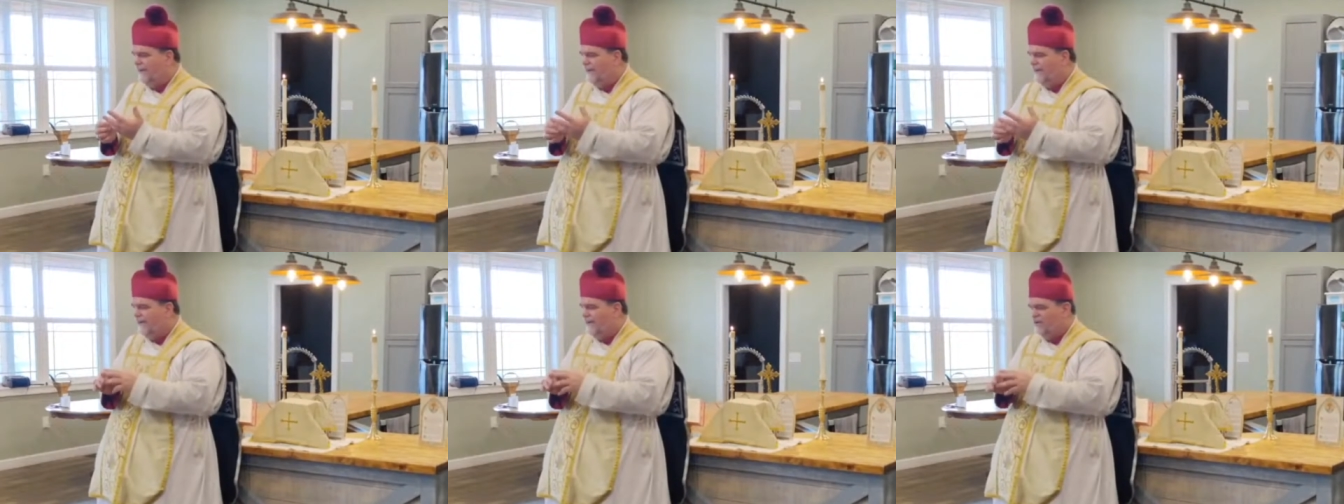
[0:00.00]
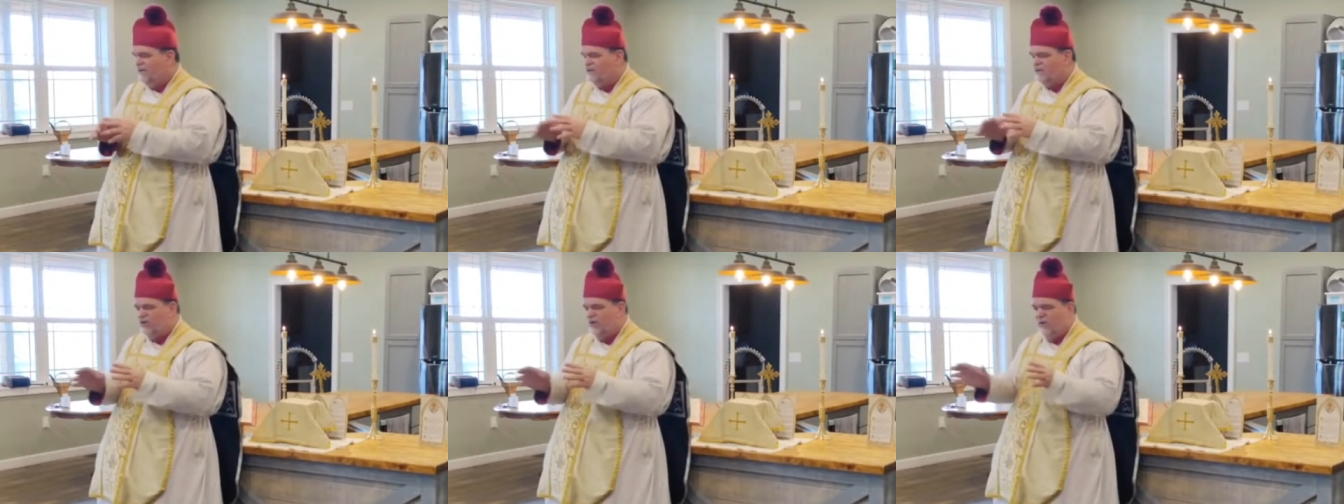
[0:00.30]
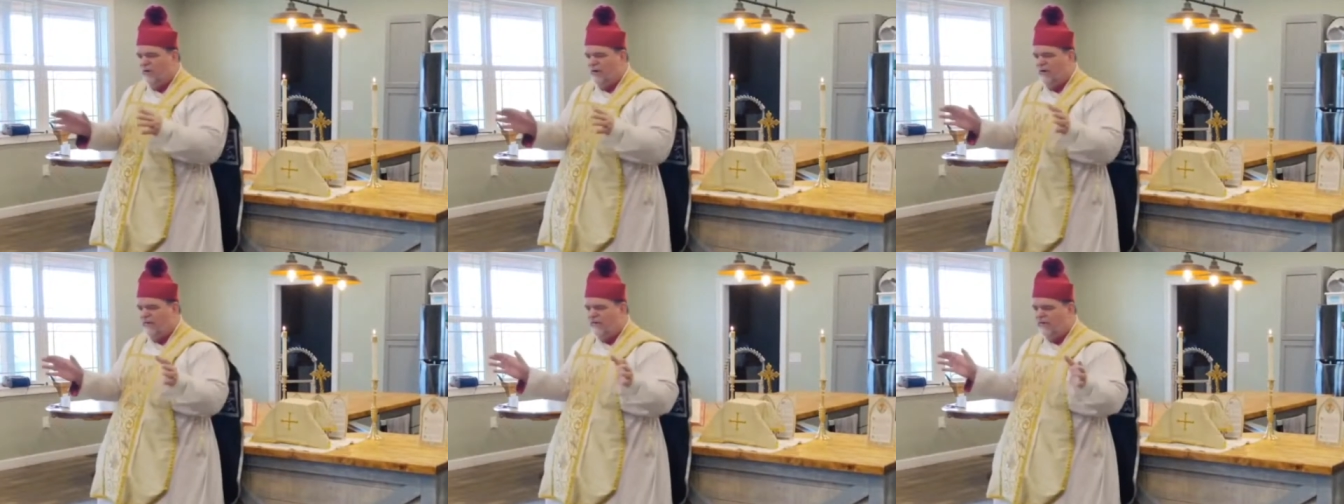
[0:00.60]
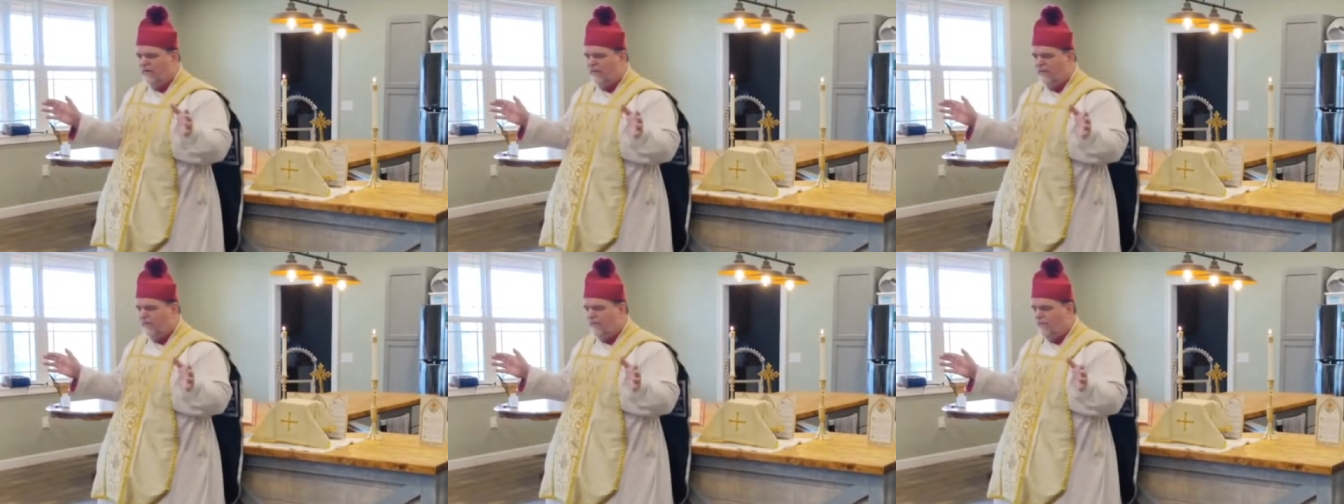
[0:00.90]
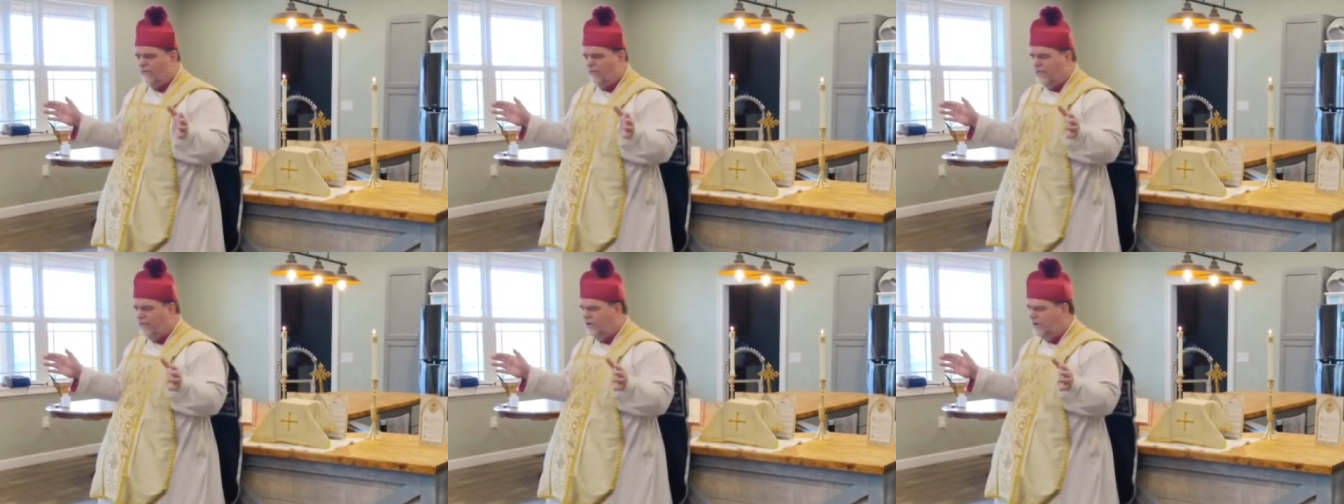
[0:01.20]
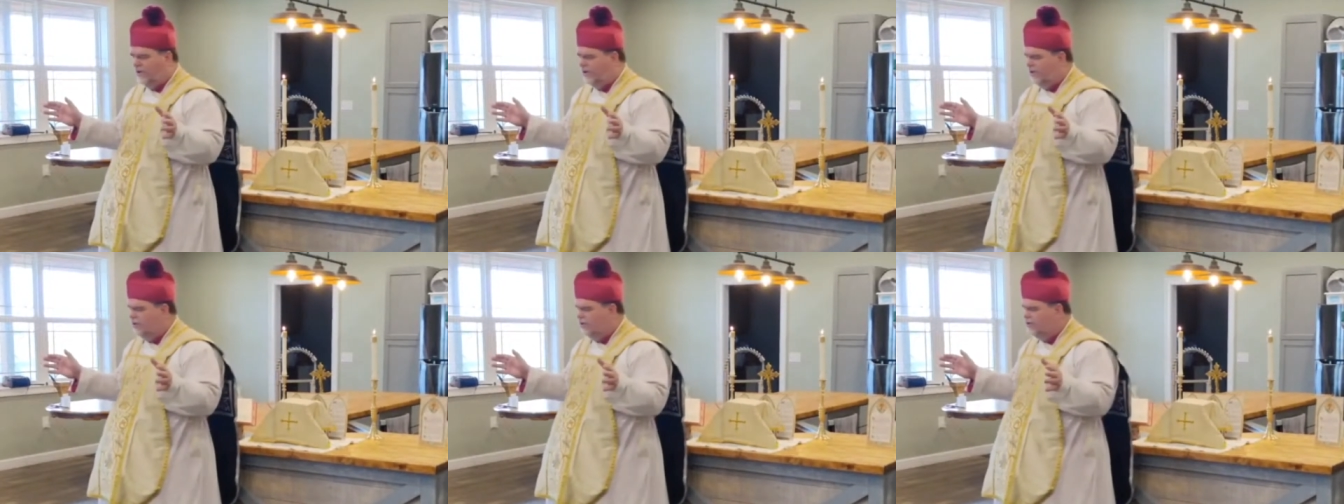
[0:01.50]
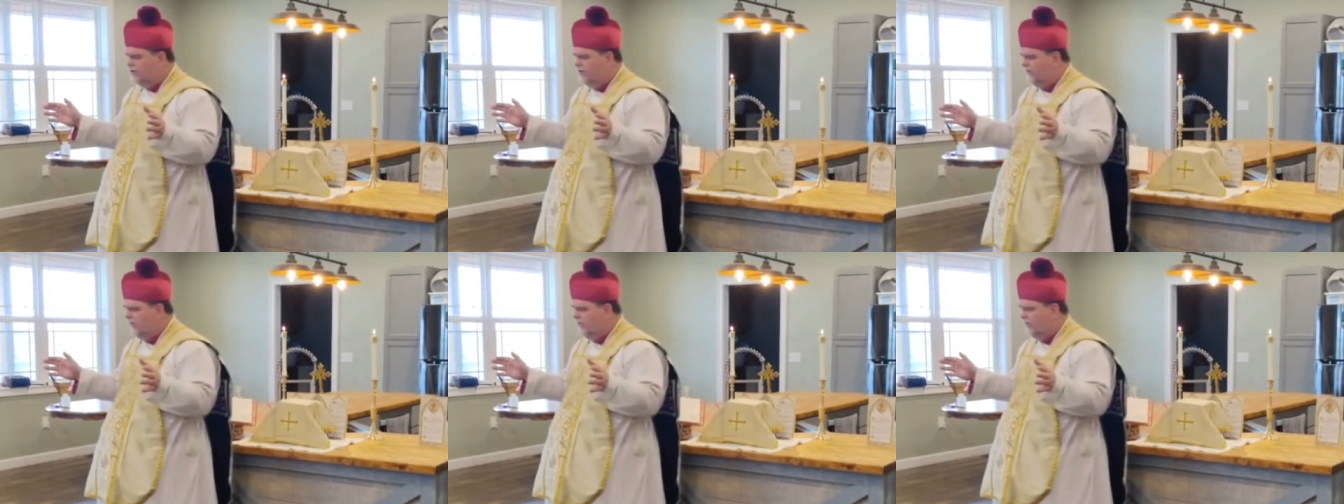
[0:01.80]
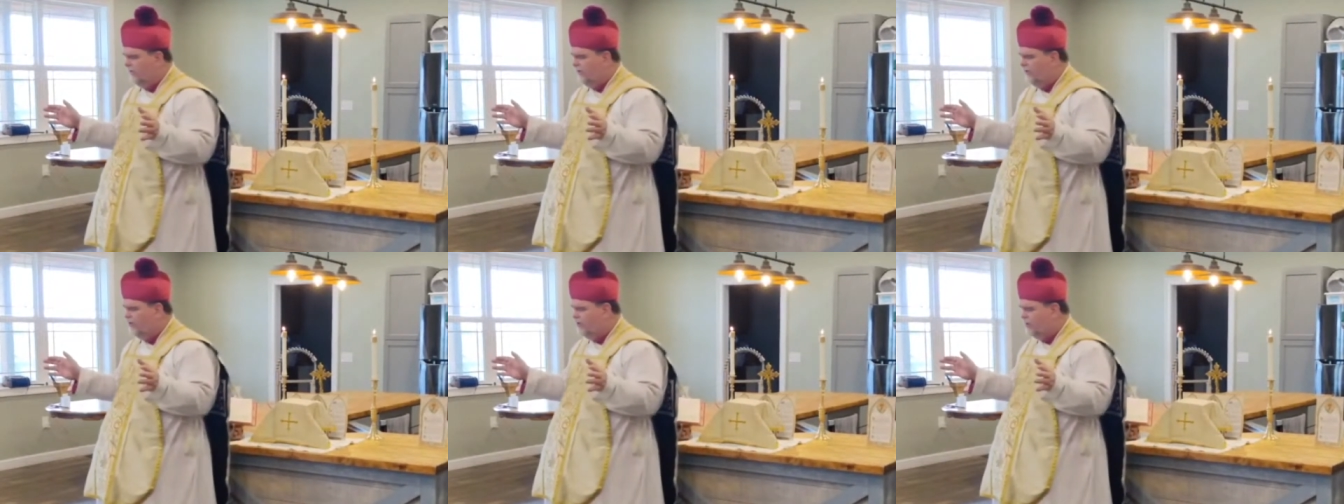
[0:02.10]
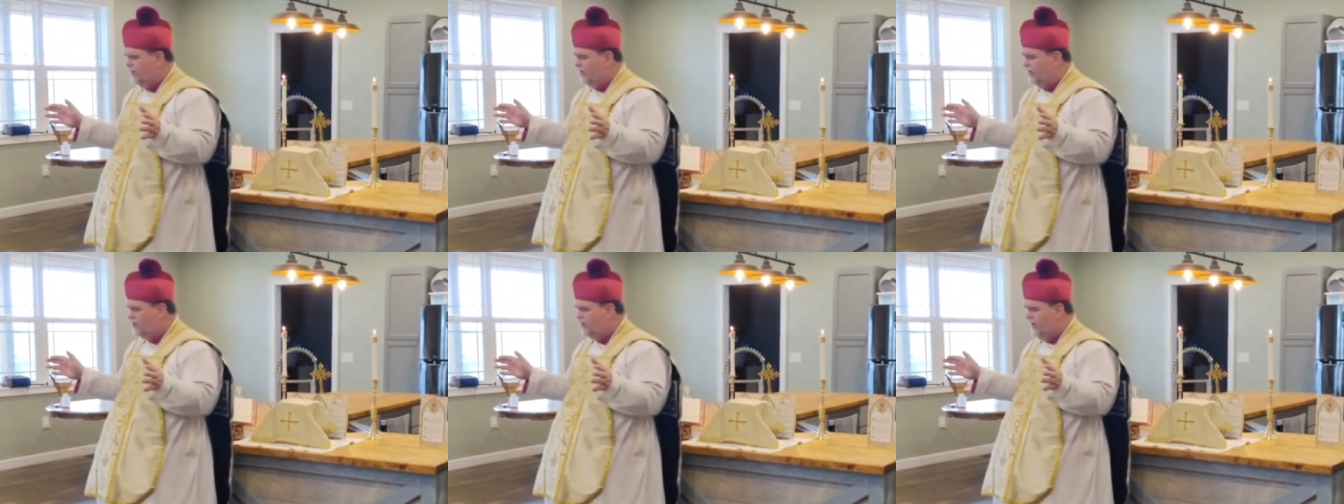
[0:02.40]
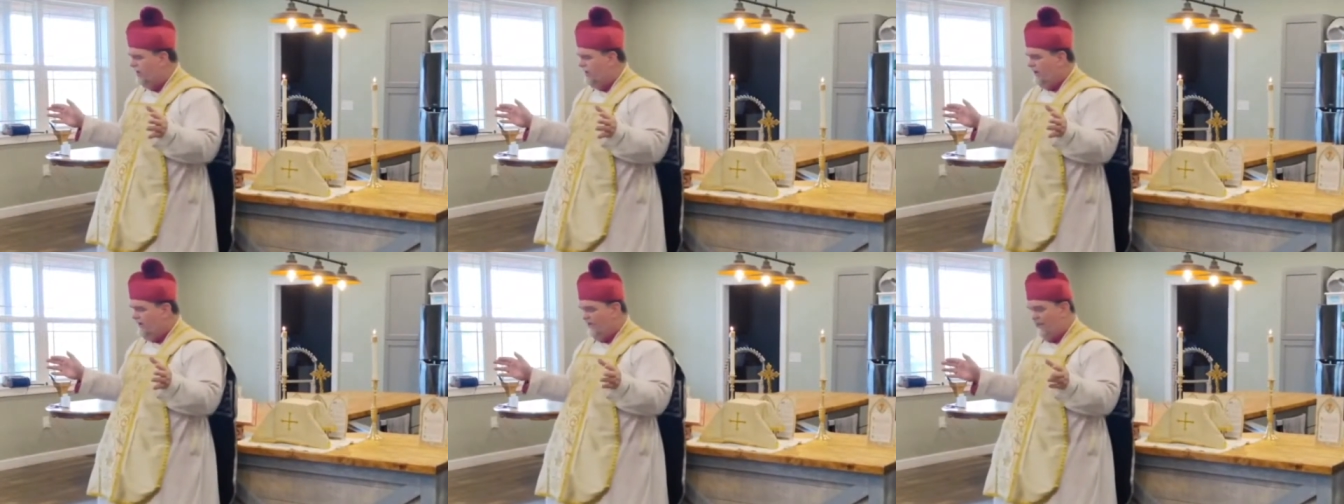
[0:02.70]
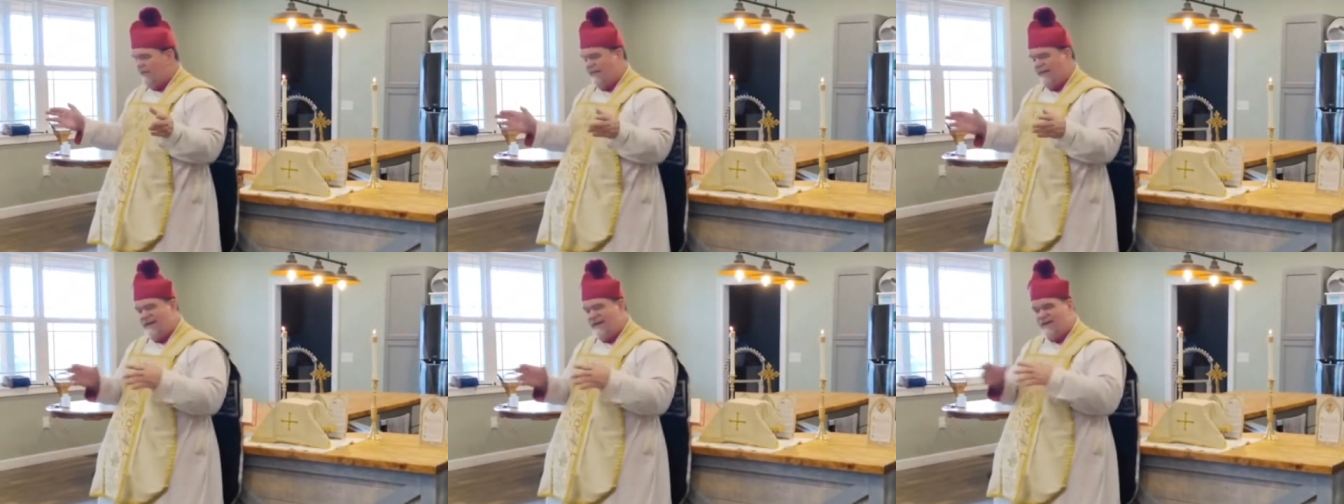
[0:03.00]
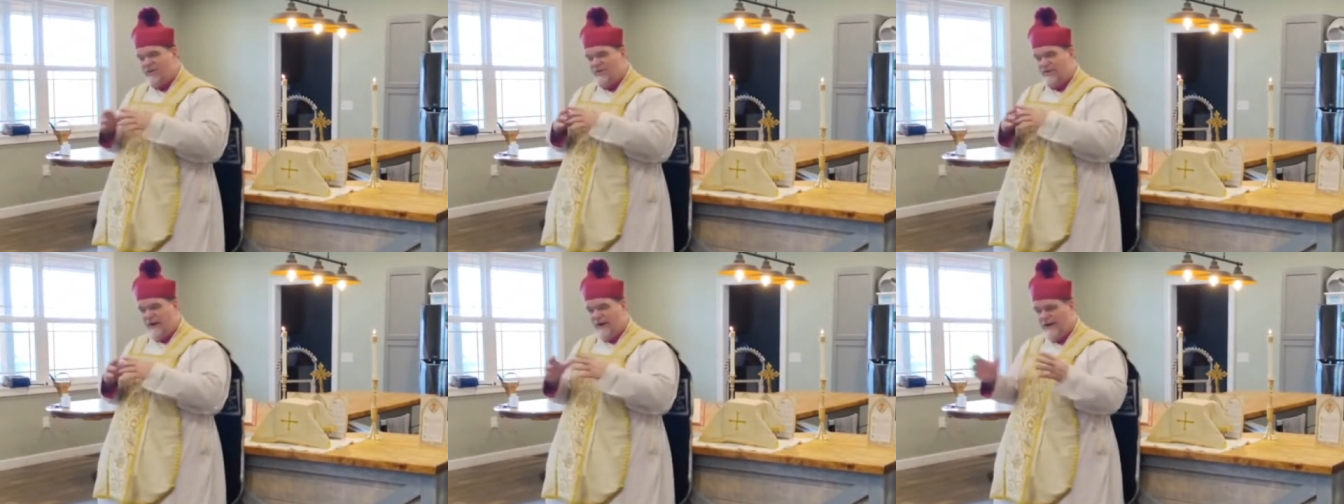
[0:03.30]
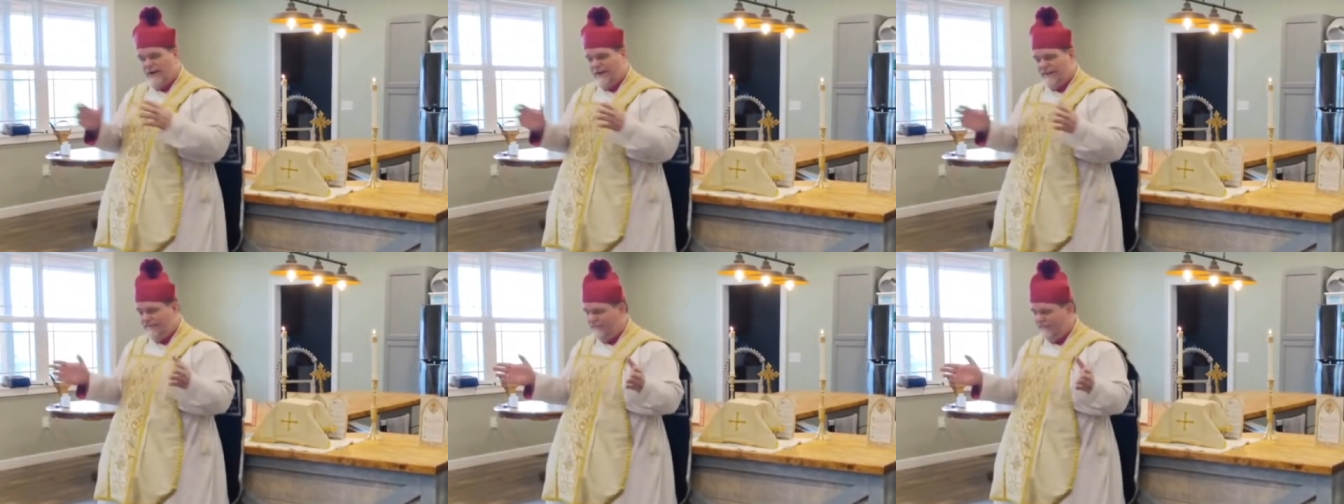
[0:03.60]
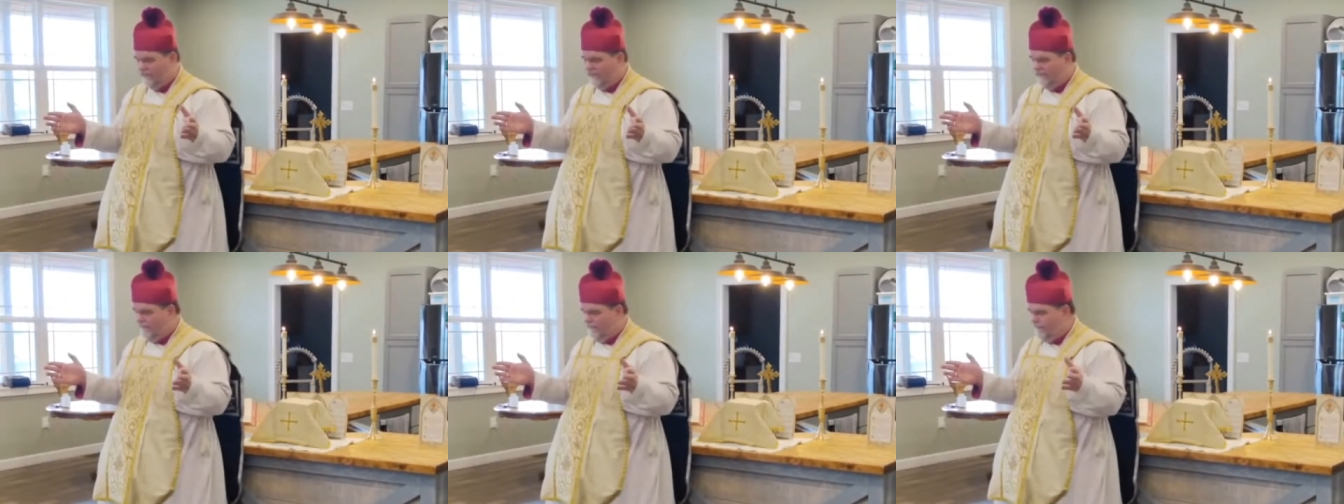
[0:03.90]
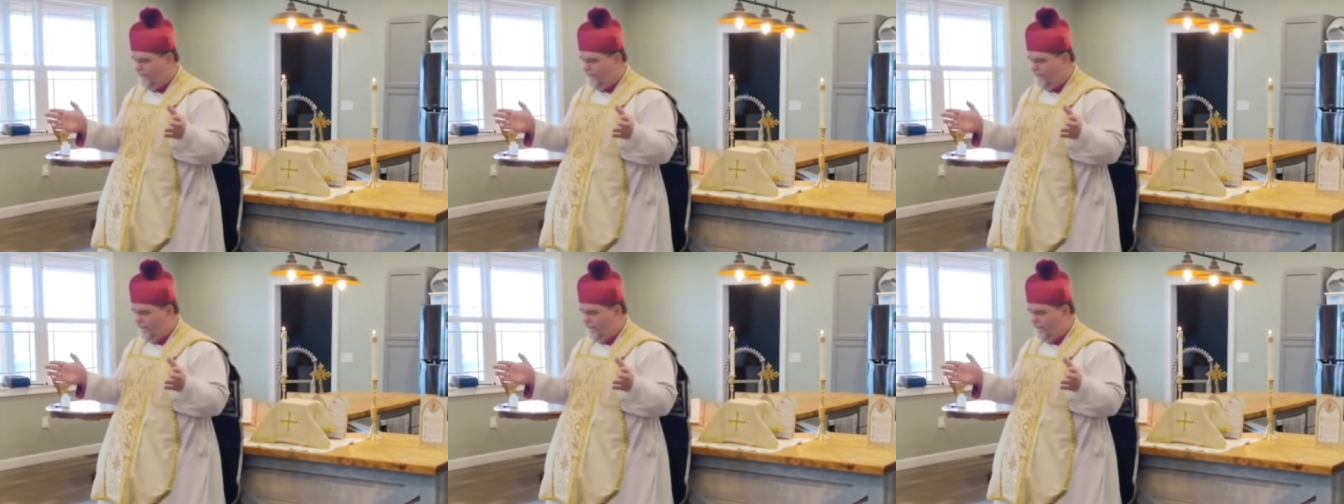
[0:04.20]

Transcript: There is no other conclusion for our church than that it triumphs.